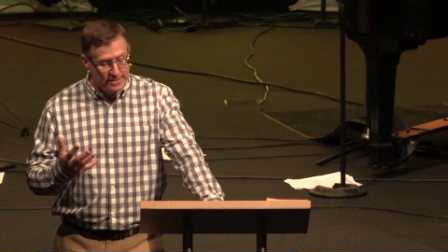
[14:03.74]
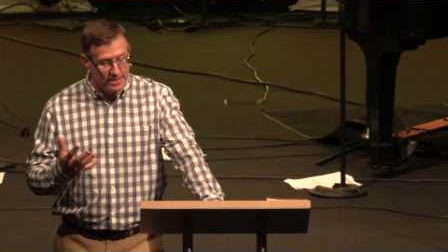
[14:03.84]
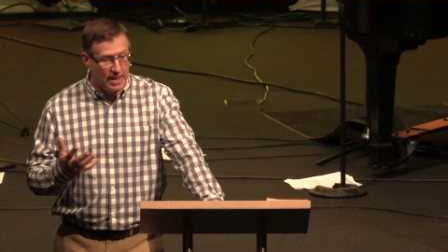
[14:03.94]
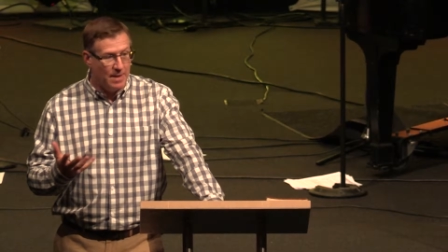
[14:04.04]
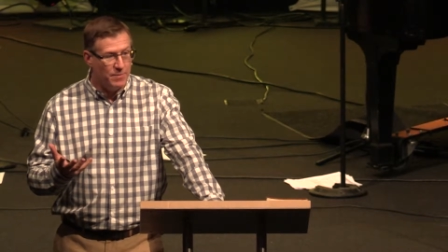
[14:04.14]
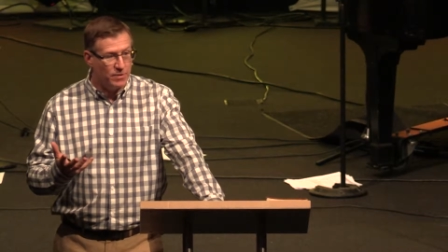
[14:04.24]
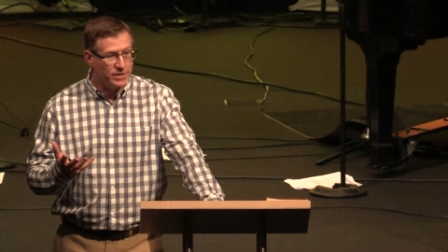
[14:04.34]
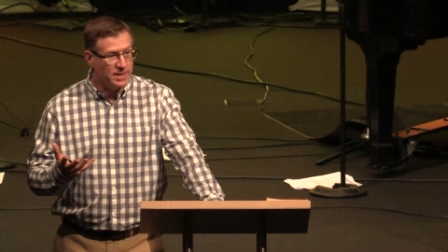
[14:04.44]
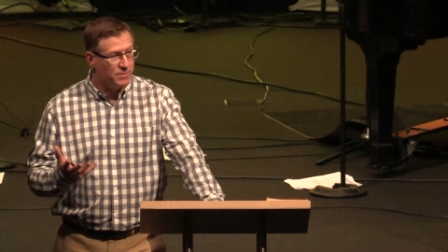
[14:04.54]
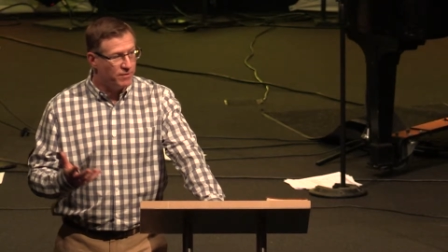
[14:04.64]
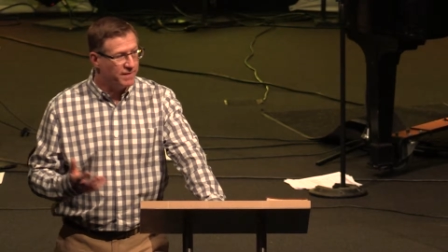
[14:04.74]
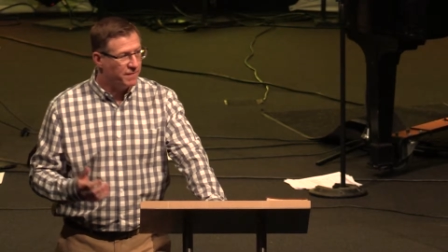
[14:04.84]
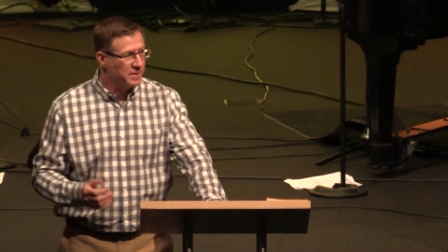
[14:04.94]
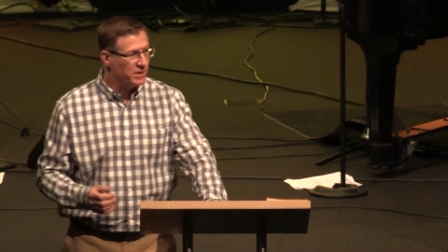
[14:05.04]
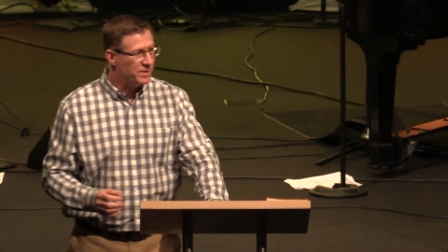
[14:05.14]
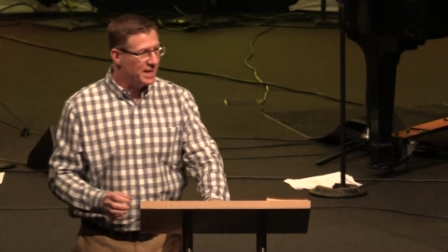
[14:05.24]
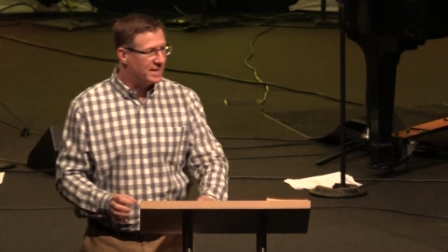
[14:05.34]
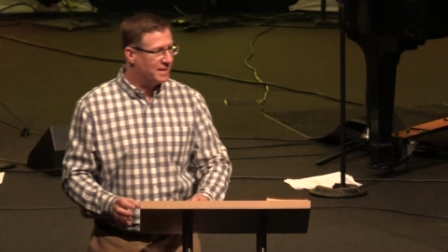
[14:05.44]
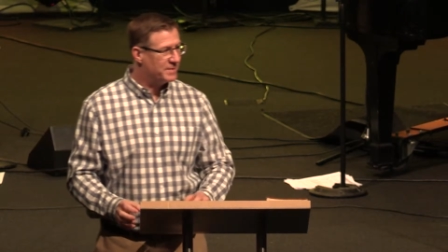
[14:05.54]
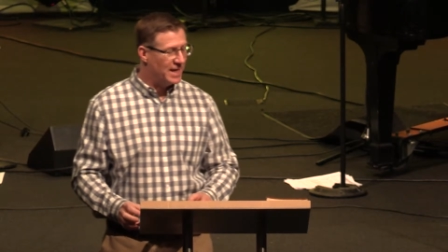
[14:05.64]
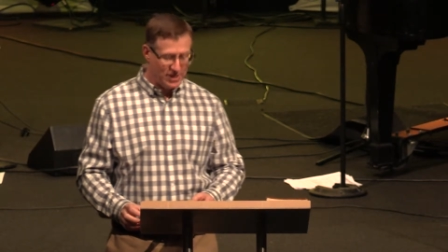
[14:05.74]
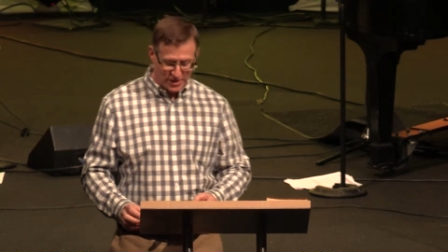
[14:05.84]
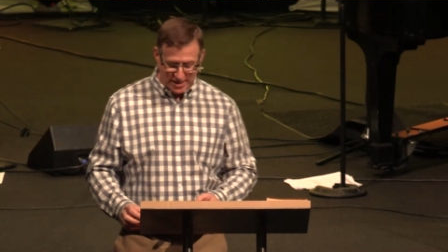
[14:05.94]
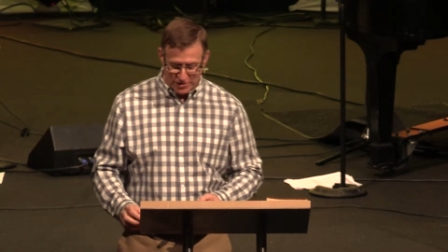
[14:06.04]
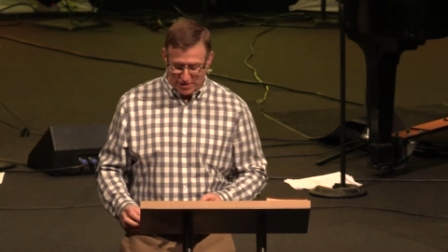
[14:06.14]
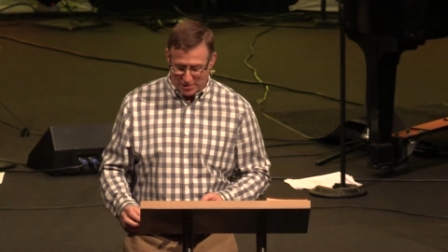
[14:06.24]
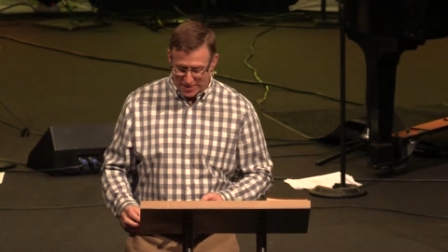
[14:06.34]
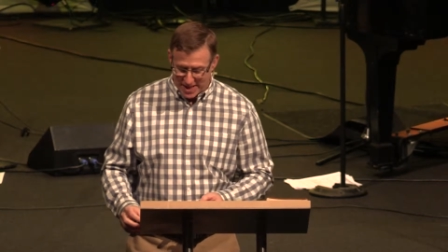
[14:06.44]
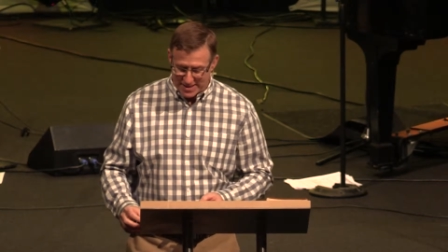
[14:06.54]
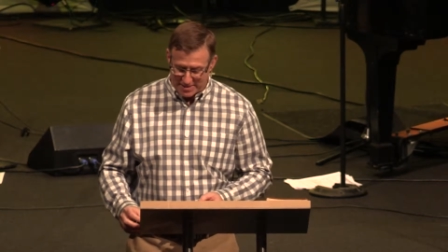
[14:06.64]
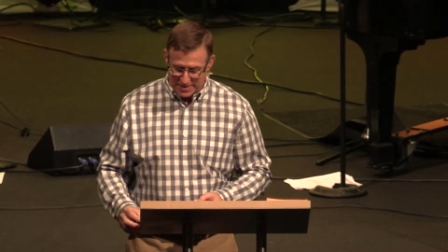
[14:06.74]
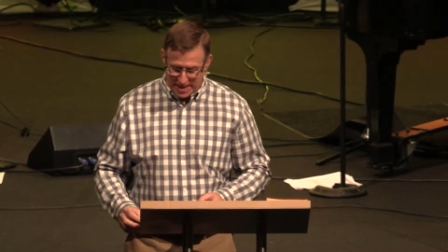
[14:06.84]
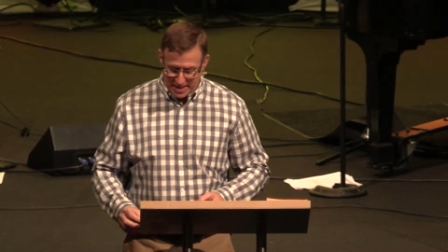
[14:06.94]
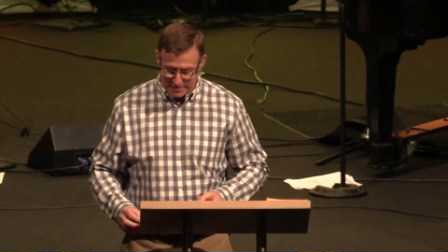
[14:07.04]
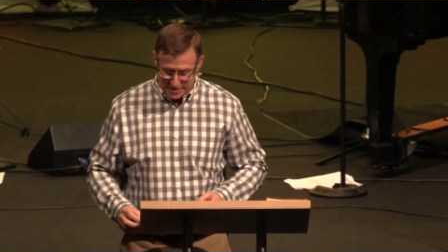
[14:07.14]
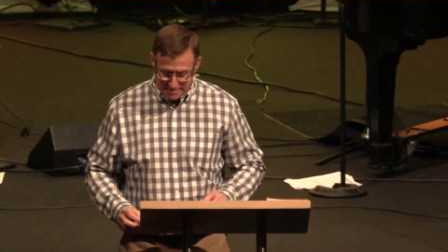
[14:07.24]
I'm personally pretty familiar with that temptation. I struggle with that sometimes.